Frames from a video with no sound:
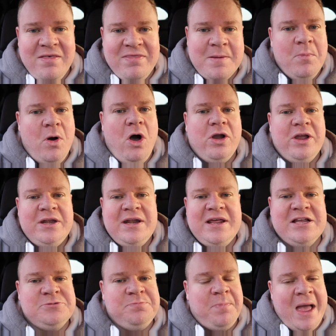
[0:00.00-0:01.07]
Their marketing
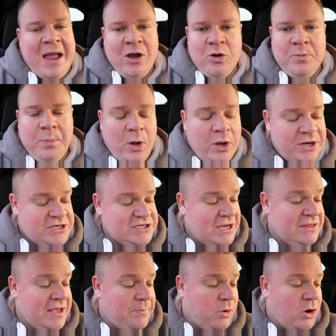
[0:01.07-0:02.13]
is bang on point
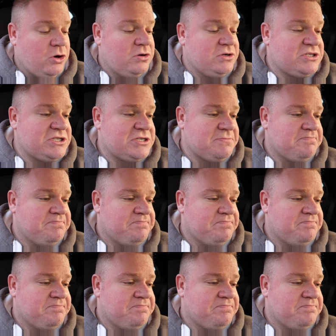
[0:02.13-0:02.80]
and their products,